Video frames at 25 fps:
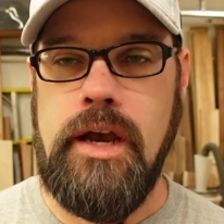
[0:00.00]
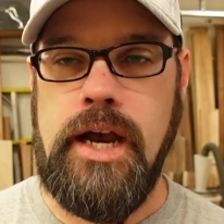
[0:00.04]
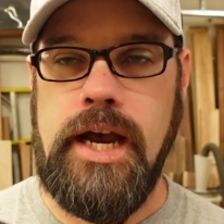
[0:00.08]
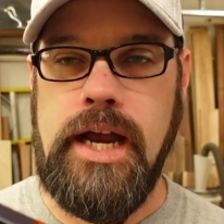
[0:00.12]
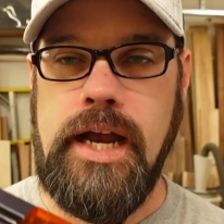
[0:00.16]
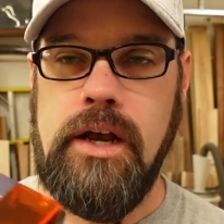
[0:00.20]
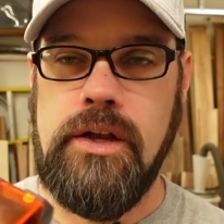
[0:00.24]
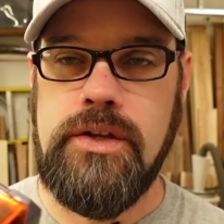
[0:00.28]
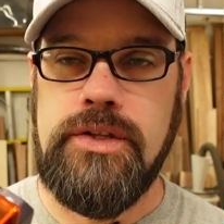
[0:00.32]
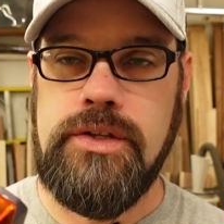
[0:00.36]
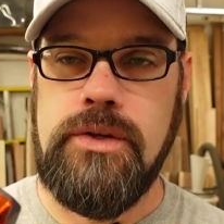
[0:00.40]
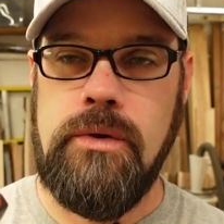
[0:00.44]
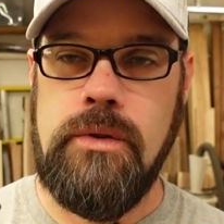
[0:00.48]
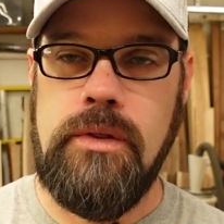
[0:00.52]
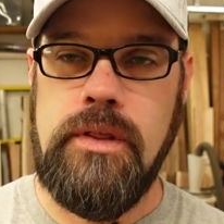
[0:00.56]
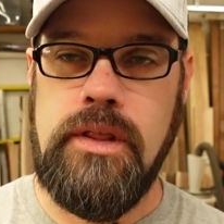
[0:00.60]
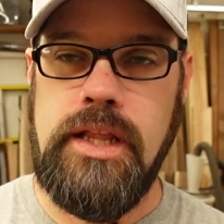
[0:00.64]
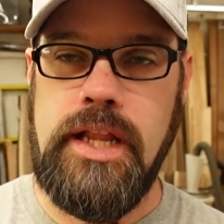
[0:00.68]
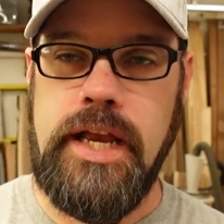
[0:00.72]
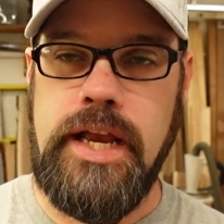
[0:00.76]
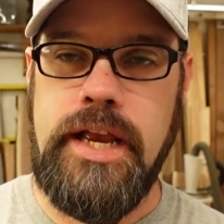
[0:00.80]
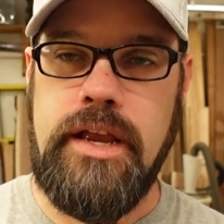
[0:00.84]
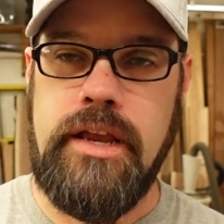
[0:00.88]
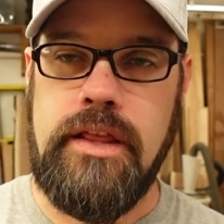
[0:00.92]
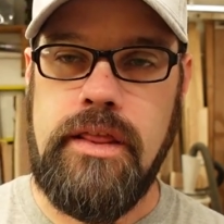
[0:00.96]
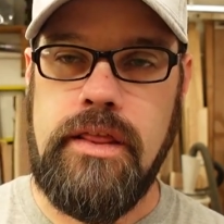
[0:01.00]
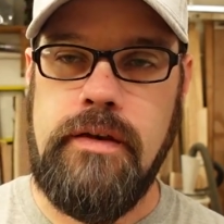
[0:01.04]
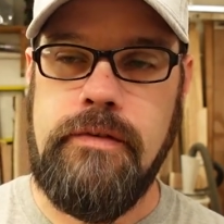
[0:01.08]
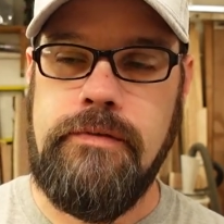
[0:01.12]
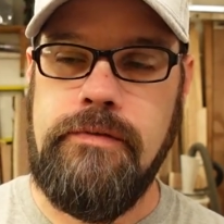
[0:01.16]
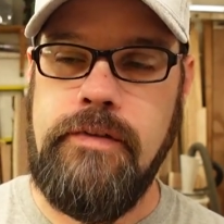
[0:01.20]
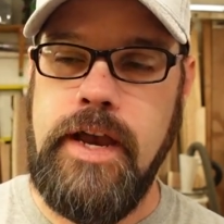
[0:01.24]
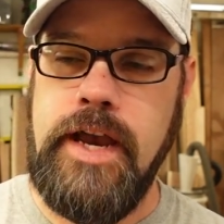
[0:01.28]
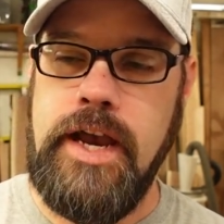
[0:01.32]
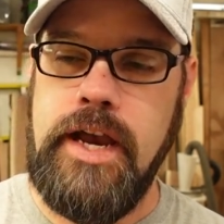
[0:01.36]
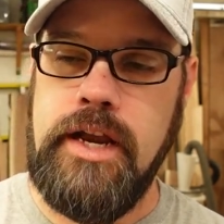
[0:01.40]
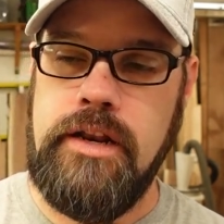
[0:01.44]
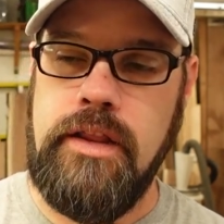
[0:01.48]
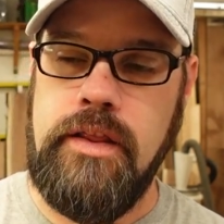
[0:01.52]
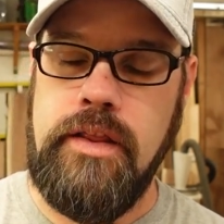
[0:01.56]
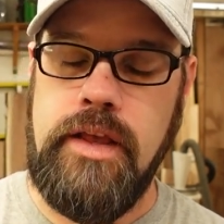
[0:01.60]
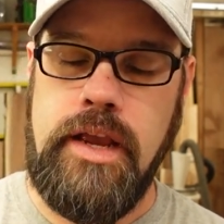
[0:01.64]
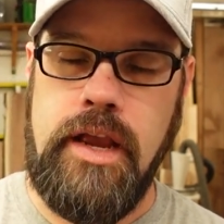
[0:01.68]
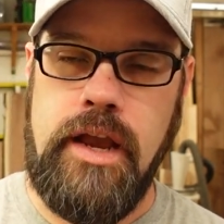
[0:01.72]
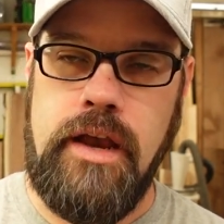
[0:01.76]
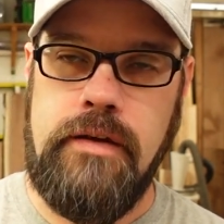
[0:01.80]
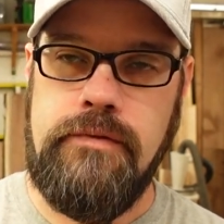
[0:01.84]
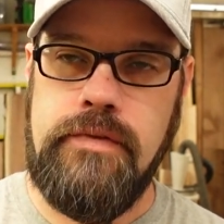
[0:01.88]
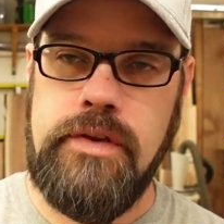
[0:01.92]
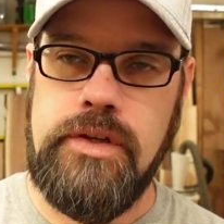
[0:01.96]
I also like the fact they
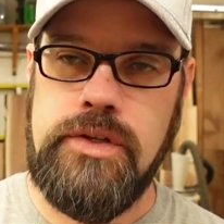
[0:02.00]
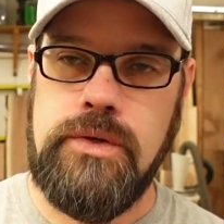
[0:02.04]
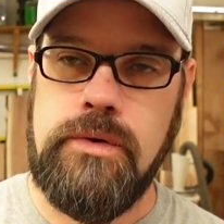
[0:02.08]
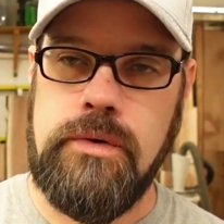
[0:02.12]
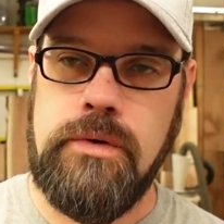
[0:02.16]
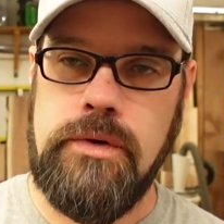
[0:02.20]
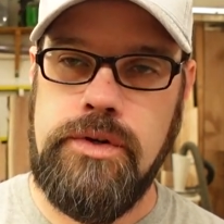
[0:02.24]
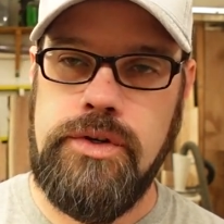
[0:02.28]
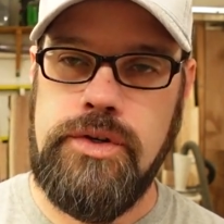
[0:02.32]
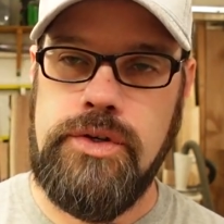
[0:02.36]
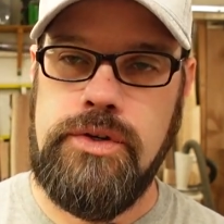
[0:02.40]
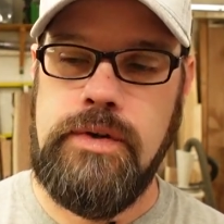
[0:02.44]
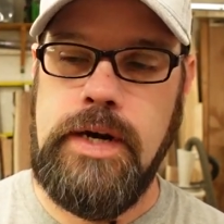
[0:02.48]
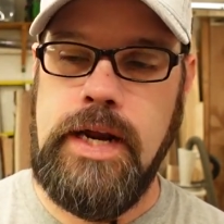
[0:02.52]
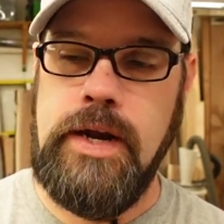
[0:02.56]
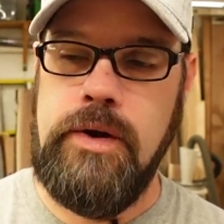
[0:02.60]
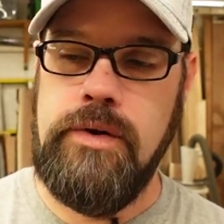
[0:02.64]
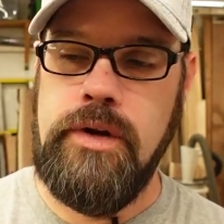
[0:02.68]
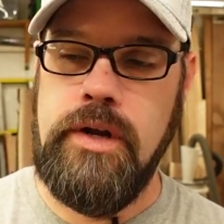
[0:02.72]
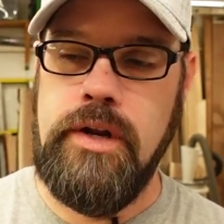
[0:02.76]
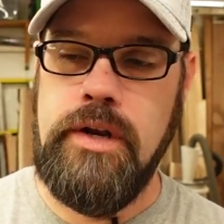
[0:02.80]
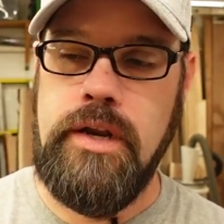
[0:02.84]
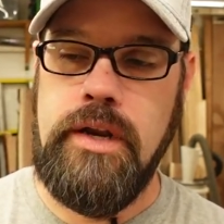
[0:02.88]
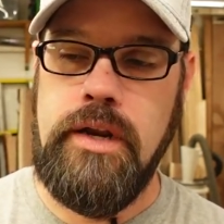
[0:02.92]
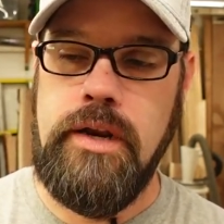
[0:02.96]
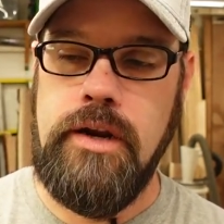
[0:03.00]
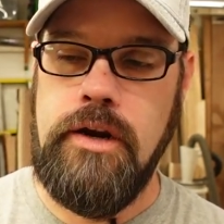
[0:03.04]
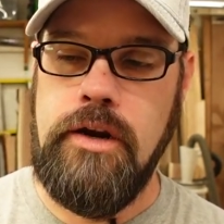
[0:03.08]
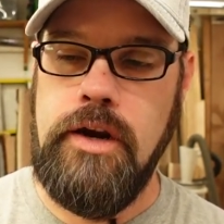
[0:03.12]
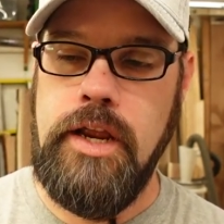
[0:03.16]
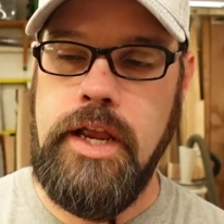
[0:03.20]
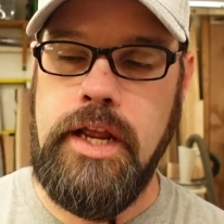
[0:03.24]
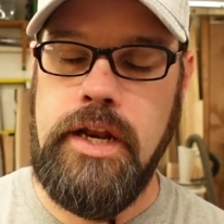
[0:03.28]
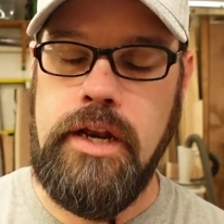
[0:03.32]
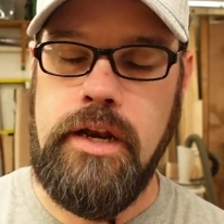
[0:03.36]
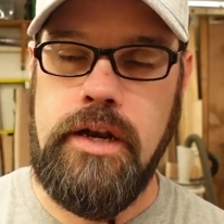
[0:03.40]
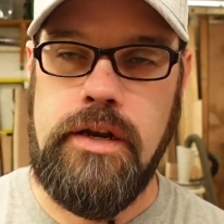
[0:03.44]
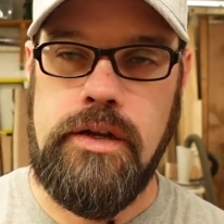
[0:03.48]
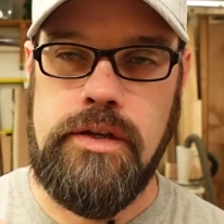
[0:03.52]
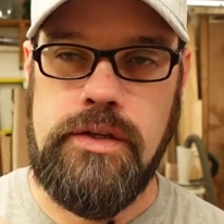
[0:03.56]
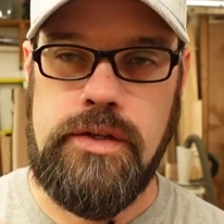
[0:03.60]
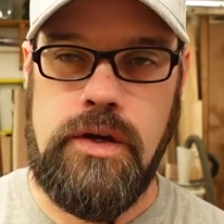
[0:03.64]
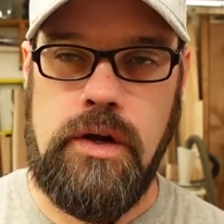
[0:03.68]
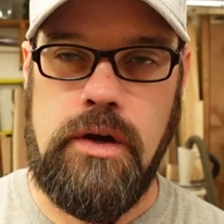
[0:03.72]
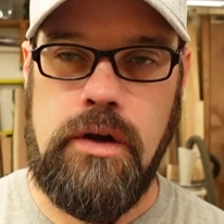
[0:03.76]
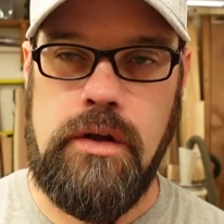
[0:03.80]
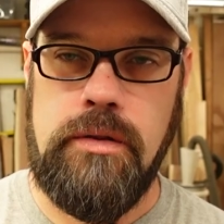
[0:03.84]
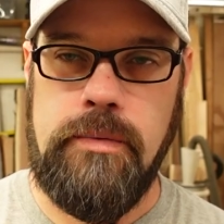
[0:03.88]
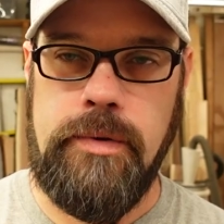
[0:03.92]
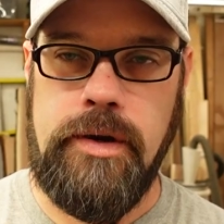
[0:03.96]
have this orange shroud on here and it is
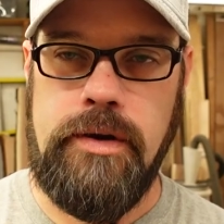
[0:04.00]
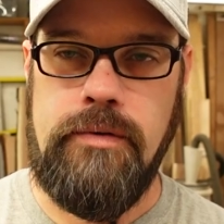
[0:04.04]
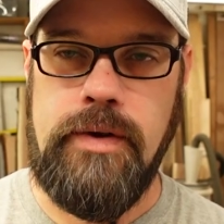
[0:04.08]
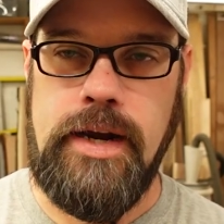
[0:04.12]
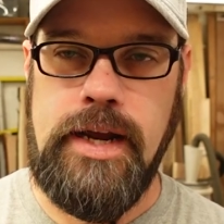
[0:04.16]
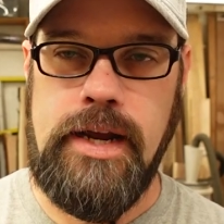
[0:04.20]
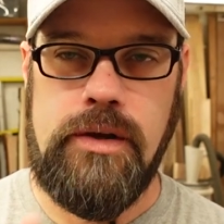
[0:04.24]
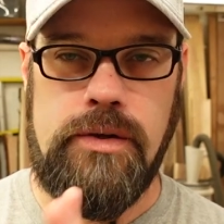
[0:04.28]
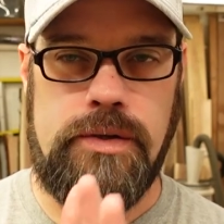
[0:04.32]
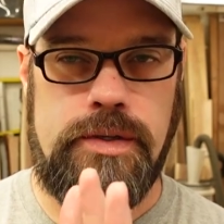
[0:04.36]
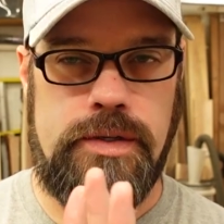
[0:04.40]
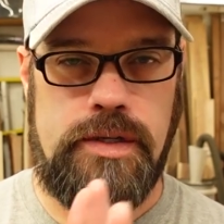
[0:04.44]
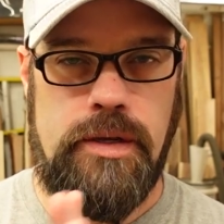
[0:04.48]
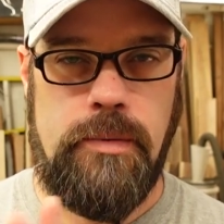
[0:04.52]
all the way around.